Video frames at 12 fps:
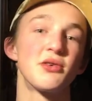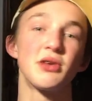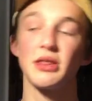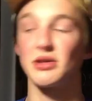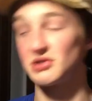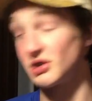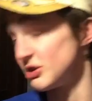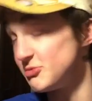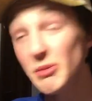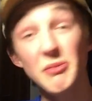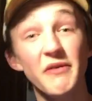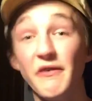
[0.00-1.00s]
$30,000,
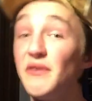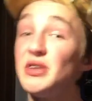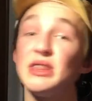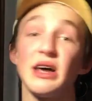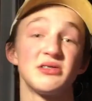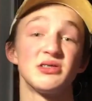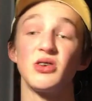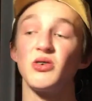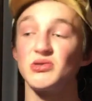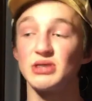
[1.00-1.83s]
maybe $50,000.